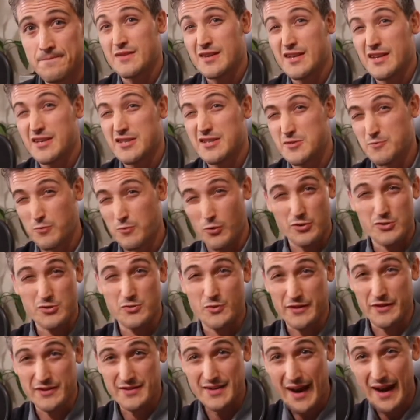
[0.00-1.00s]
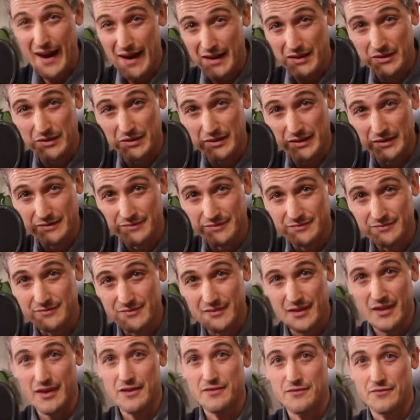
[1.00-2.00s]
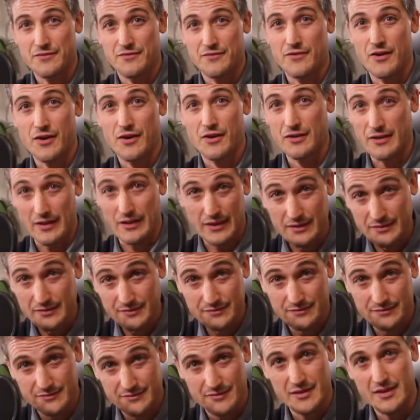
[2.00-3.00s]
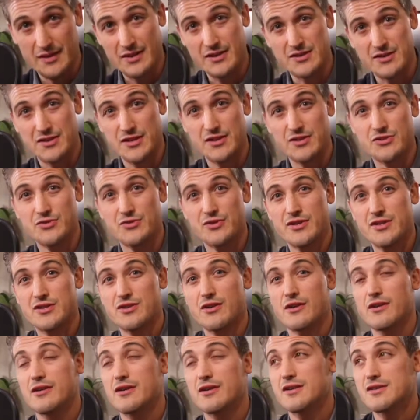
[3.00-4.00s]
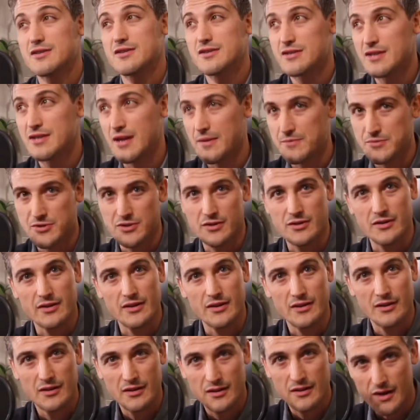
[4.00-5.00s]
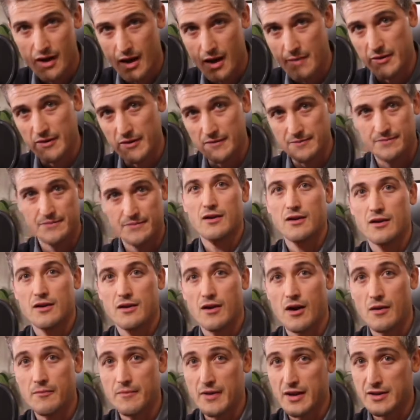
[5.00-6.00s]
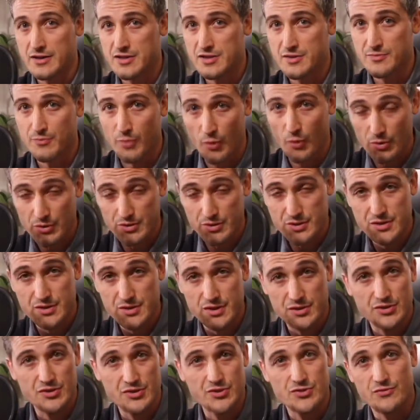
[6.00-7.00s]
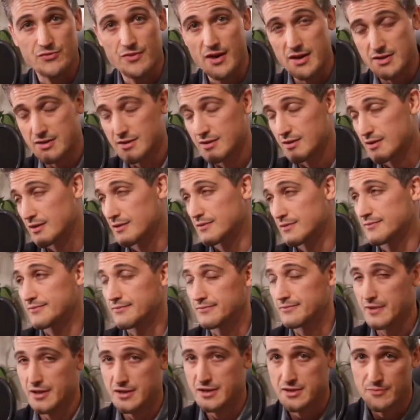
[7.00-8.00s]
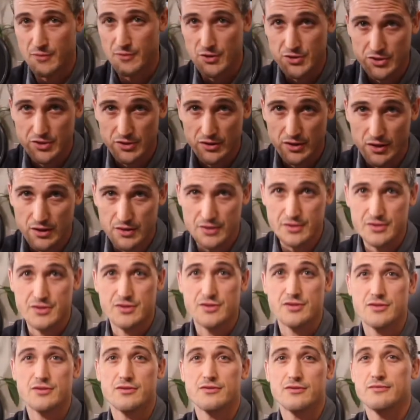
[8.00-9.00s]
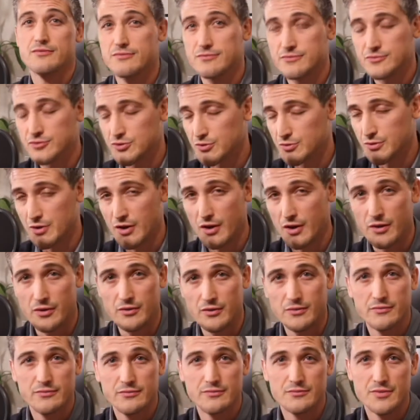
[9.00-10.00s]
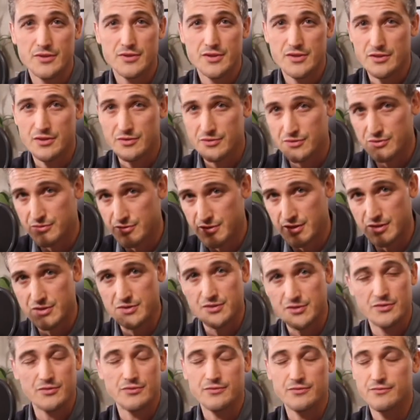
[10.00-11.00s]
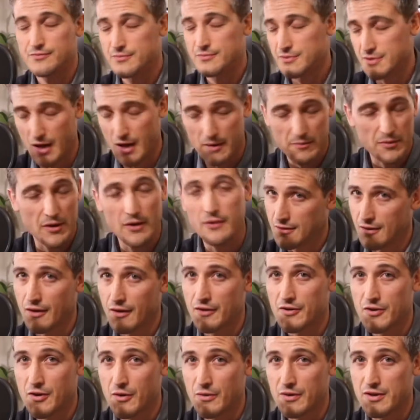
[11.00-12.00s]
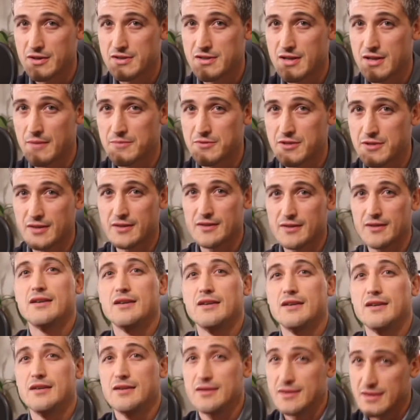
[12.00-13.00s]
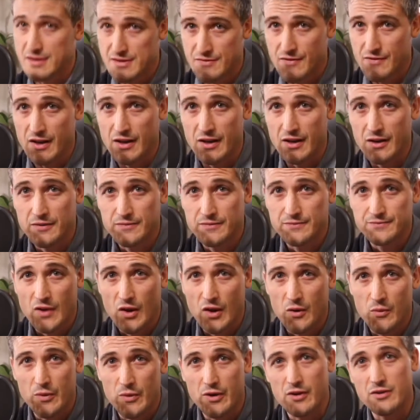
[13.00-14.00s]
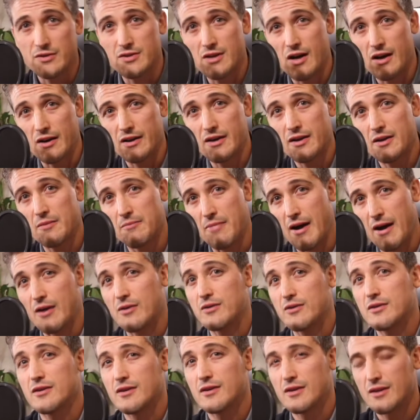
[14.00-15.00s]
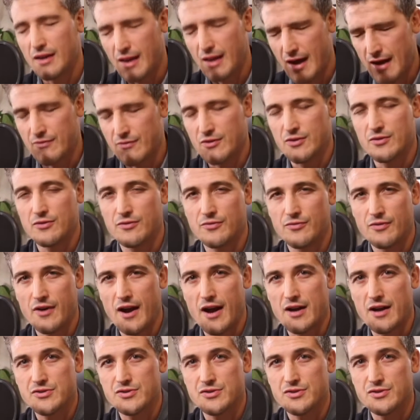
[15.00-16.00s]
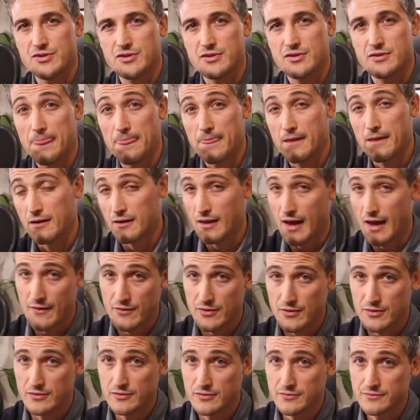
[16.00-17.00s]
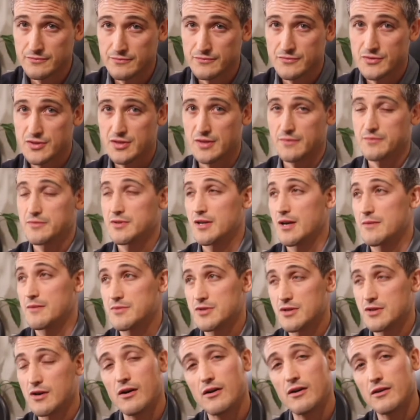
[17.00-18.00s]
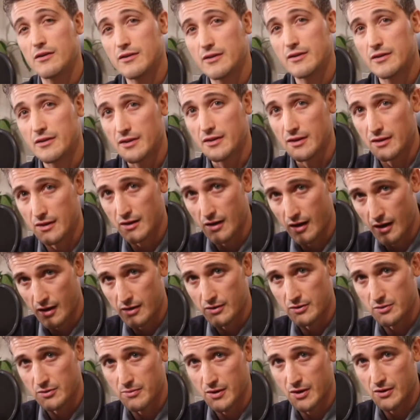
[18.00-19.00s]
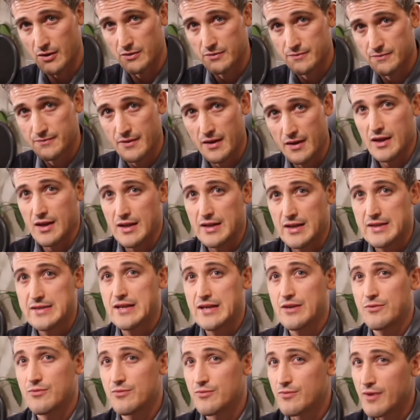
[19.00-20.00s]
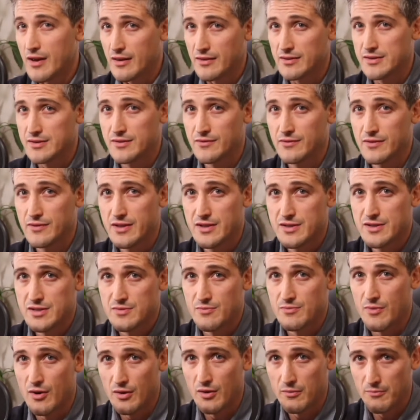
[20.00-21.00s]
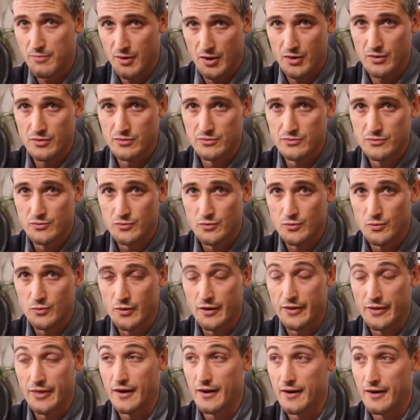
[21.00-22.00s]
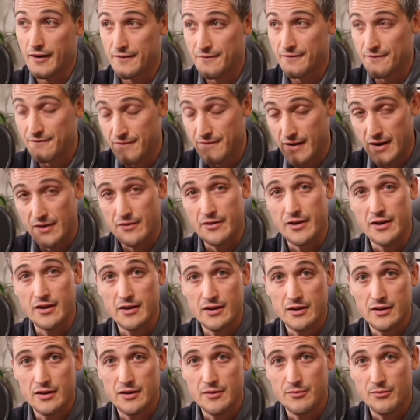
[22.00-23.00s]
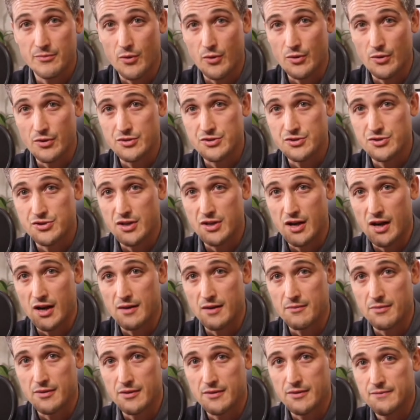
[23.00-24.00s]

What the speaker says: In sports with tackling and falling, these injuries are exceptionally common. Combat sports such as wrestling, mixed martial arts, judo, Brazilian jiu-jitsu, sambo are no exception. In this video, we are talking about clavicle fractures. The clavicle, sometimes called the collarbone, is a relatively small bone with a very important job.